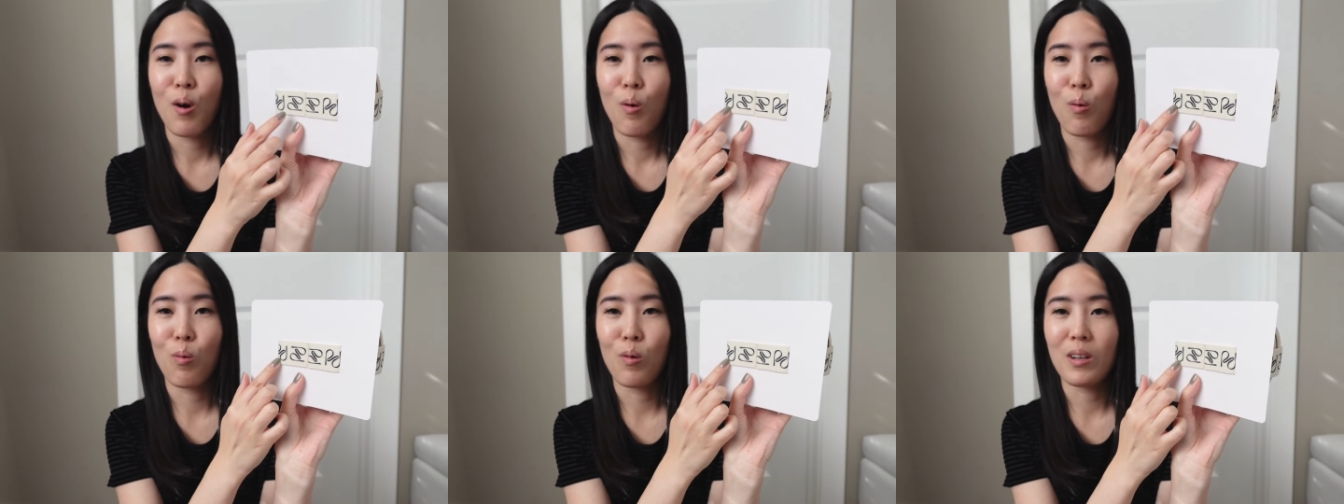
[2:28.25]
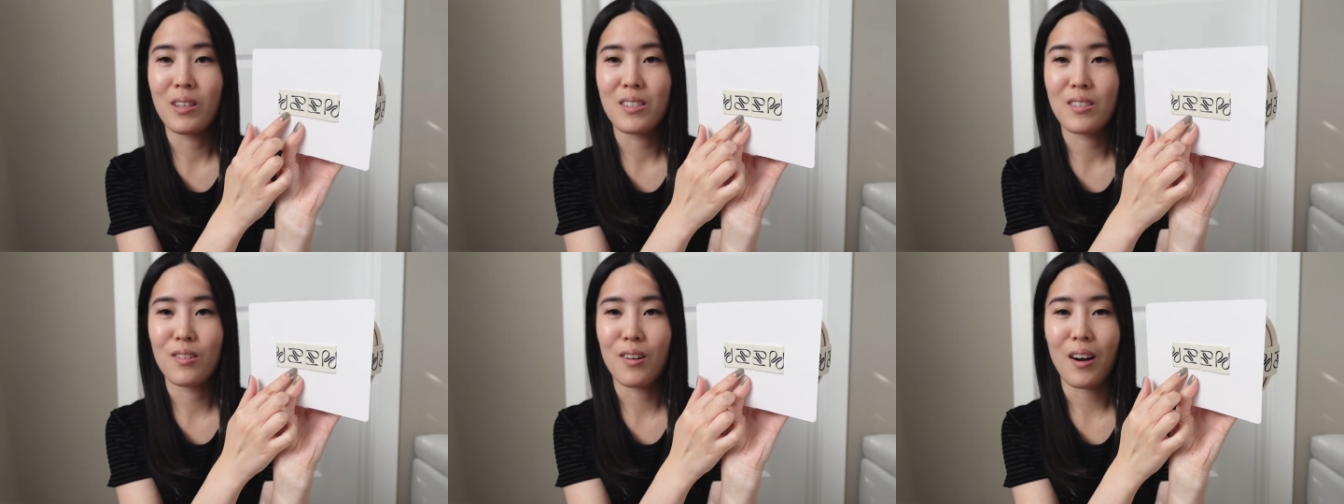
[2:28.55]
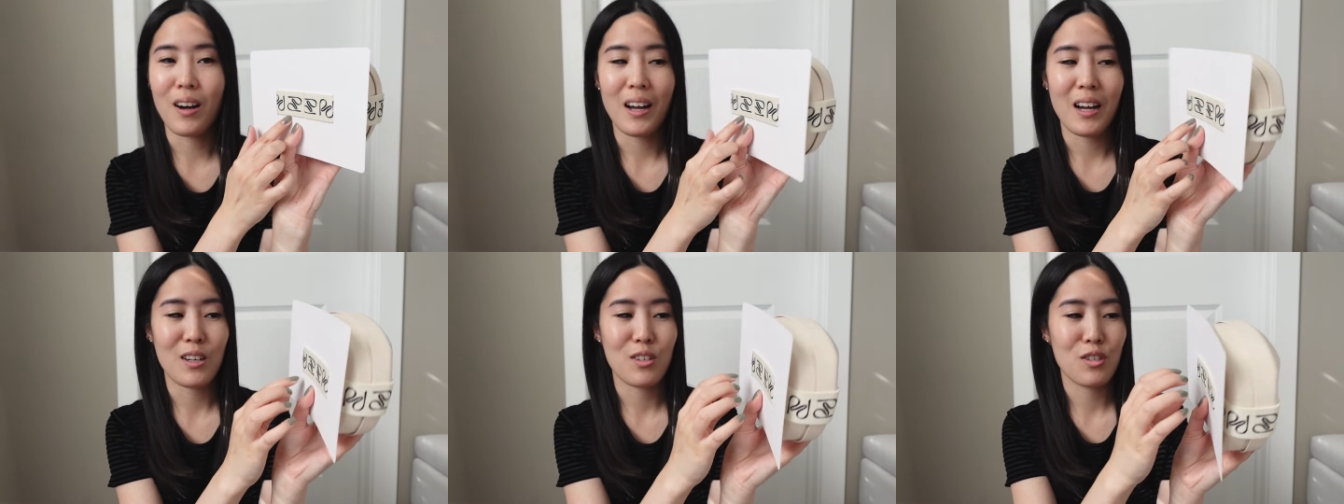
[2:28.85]
was
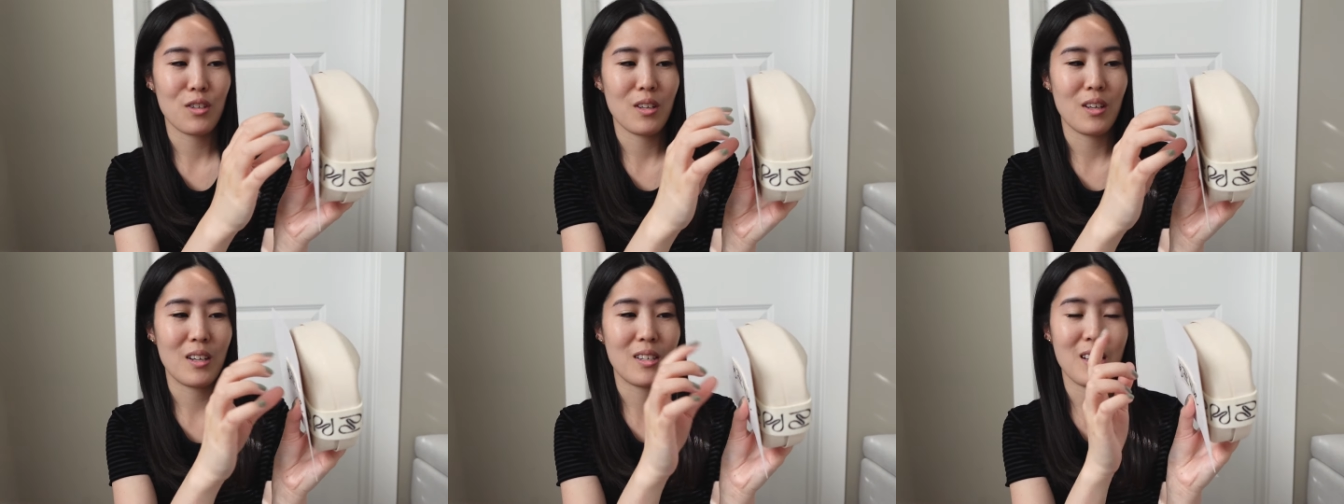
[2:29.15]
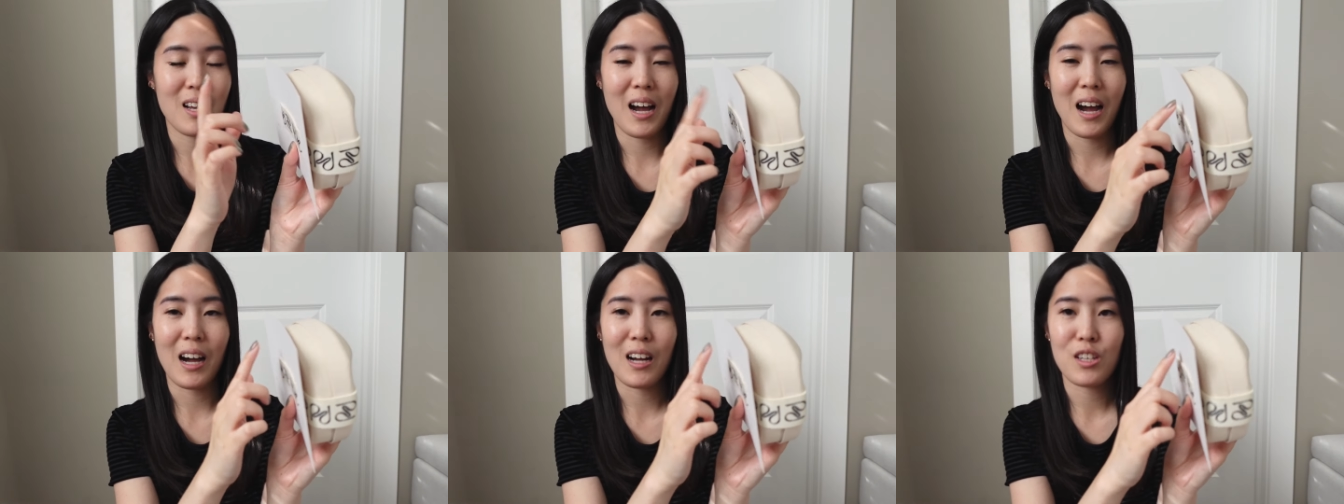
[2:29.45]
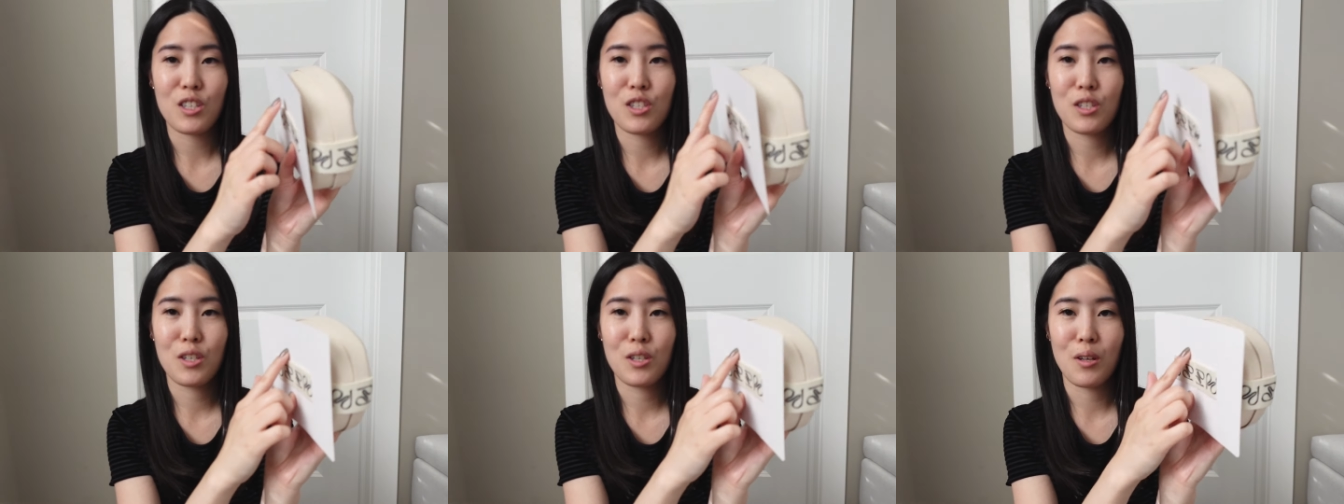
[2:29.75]
not actually
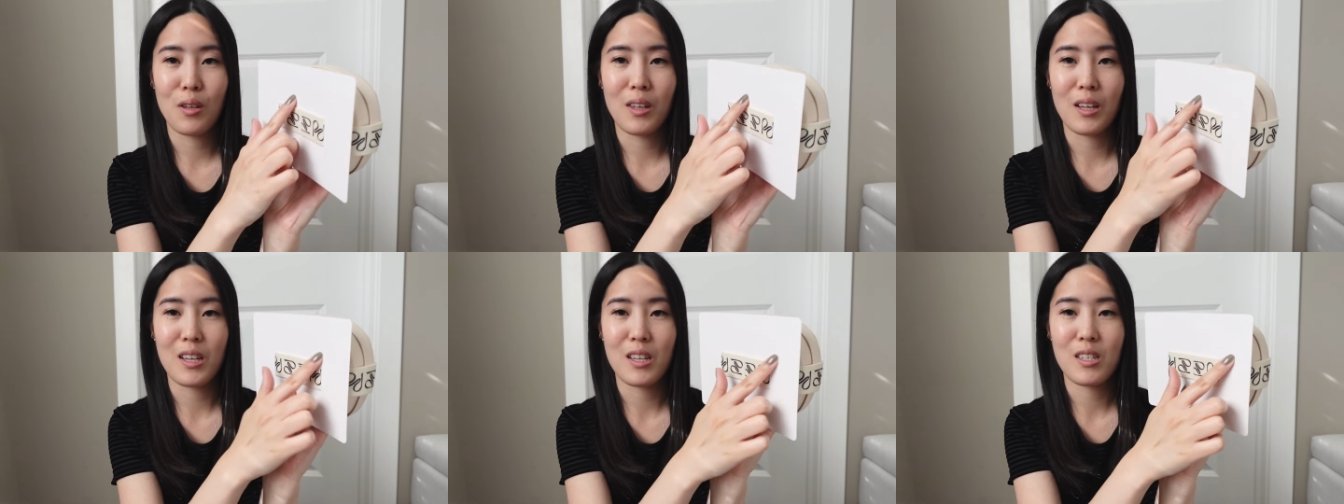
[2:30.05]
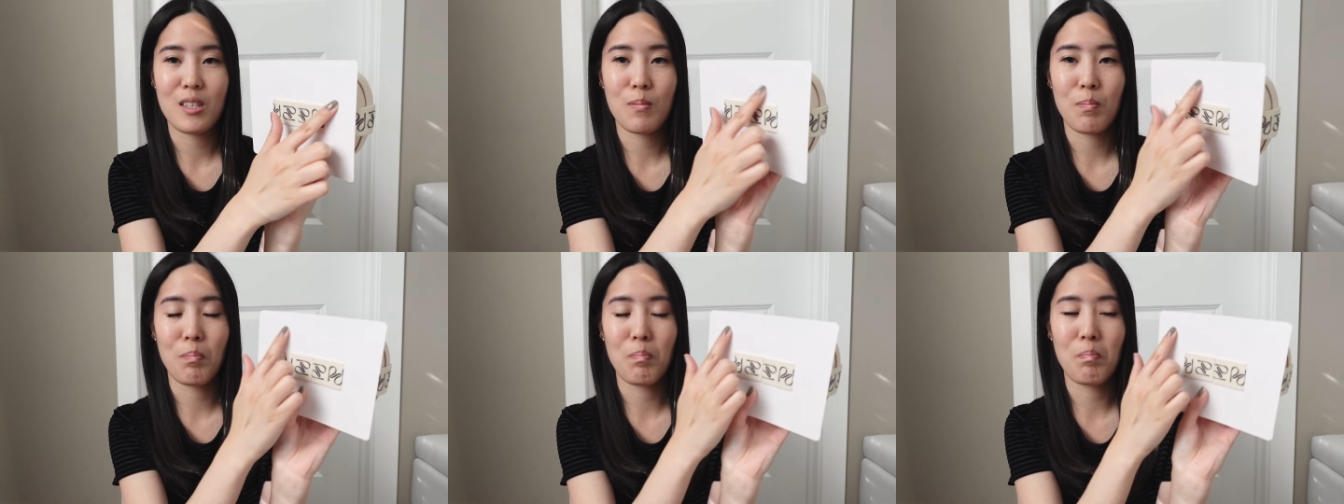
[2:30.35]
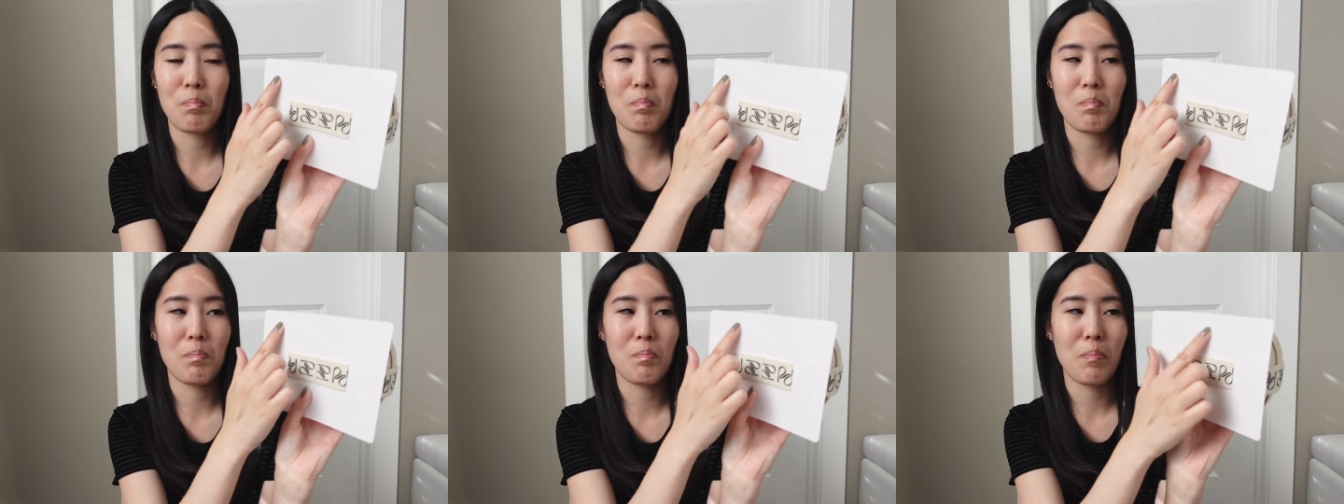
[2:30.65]
attached to this
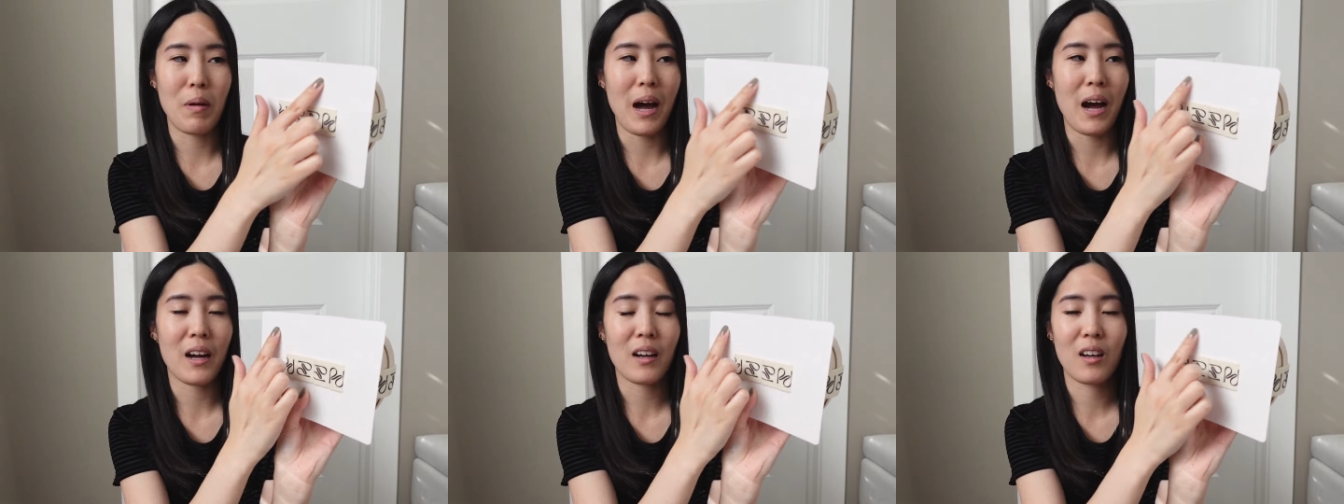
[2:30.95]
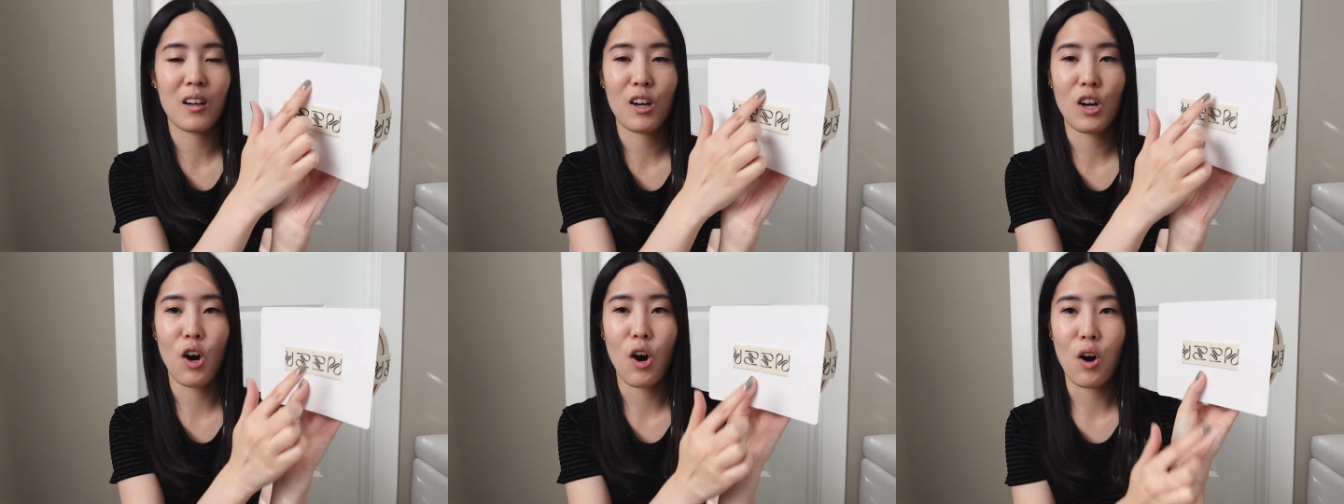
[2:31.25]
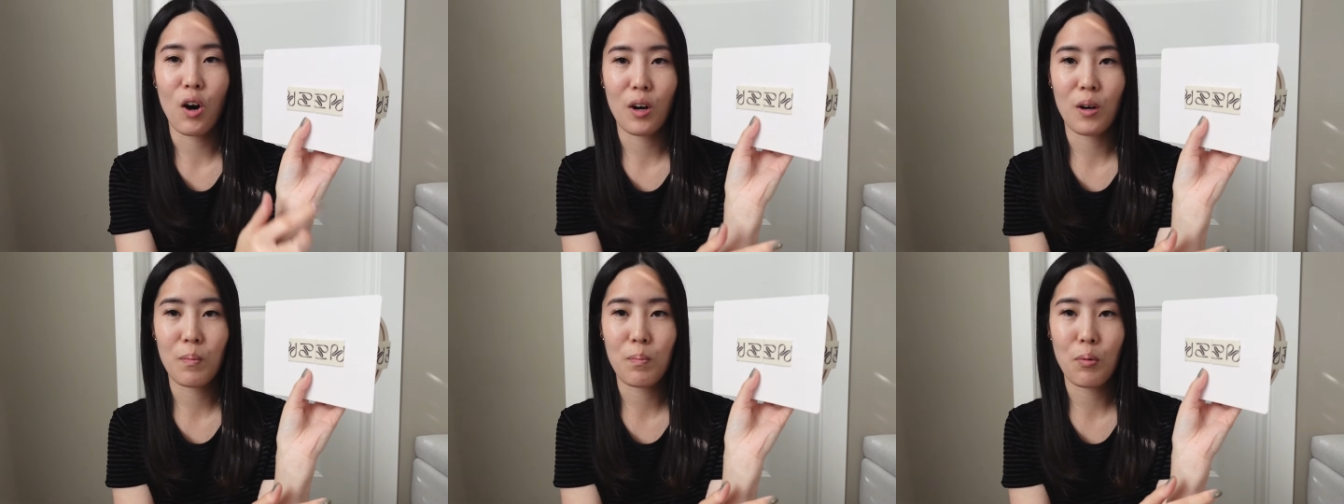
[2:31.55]
back
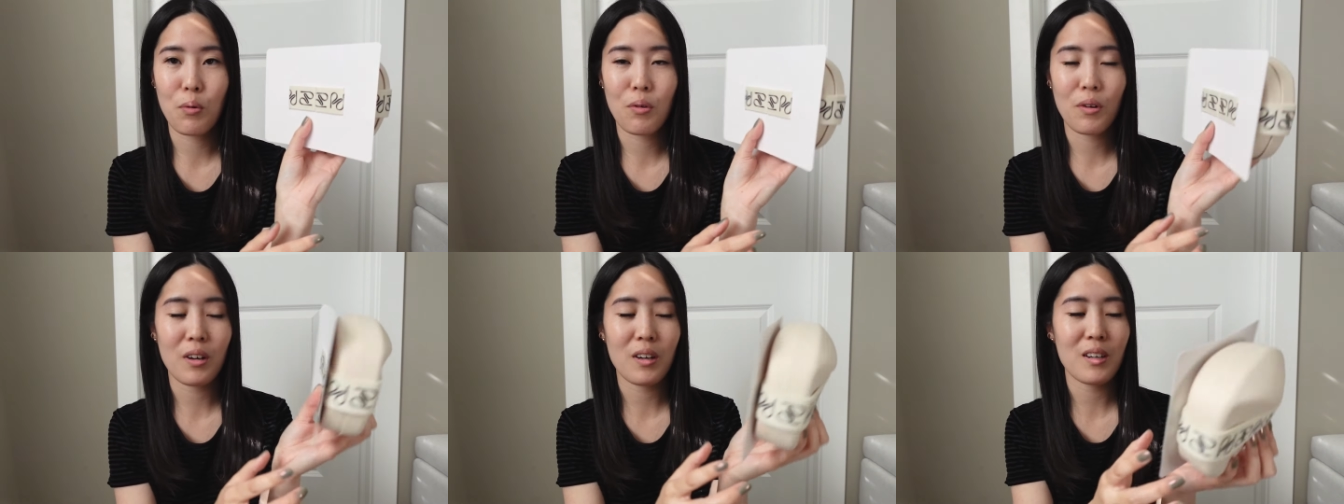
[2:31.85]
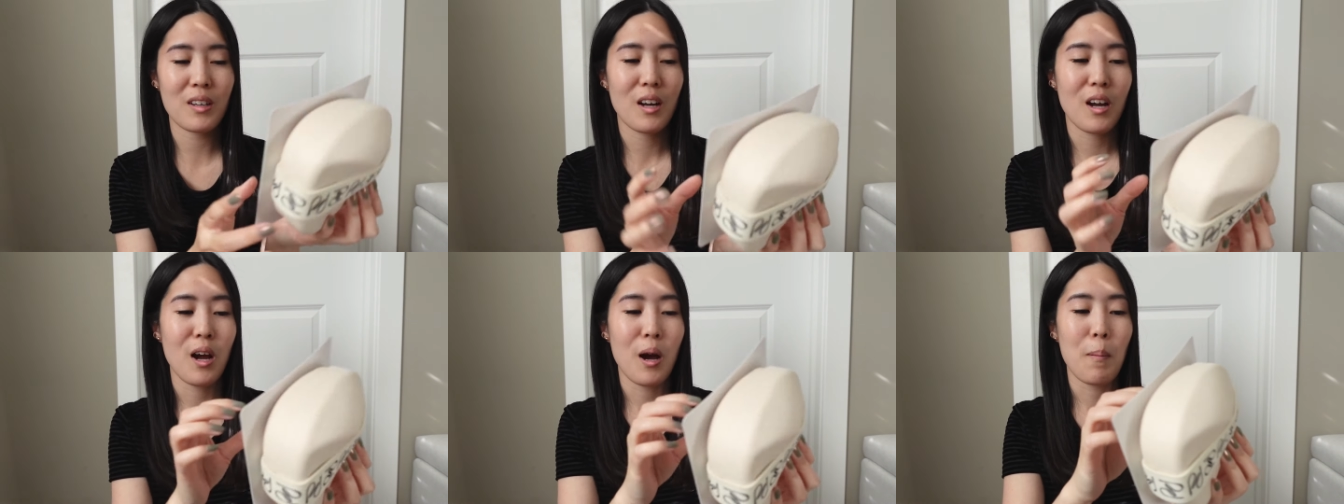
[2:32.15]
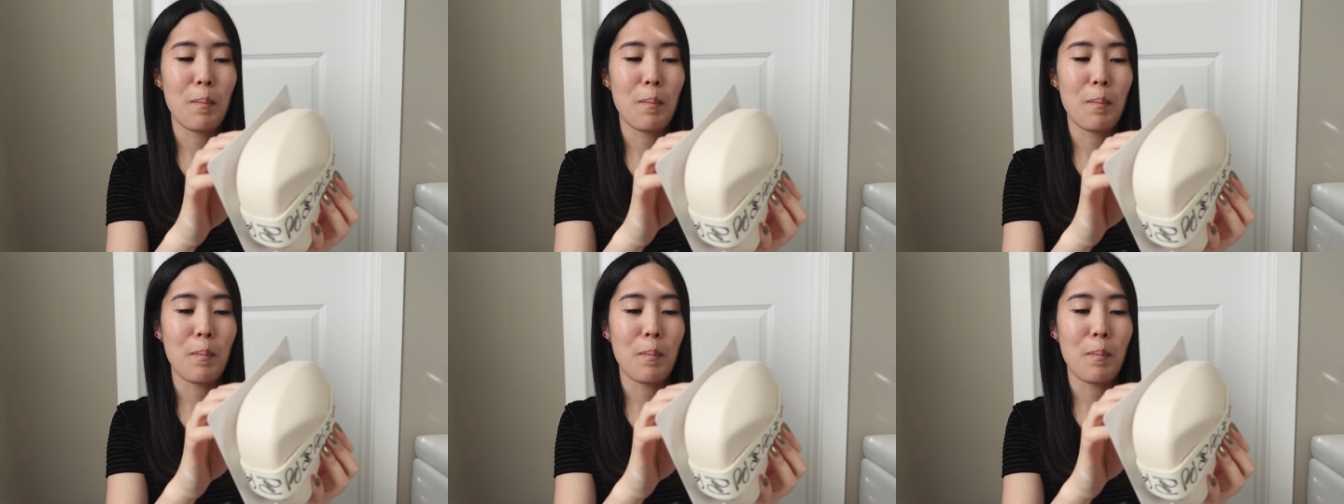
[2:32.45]
cardboard,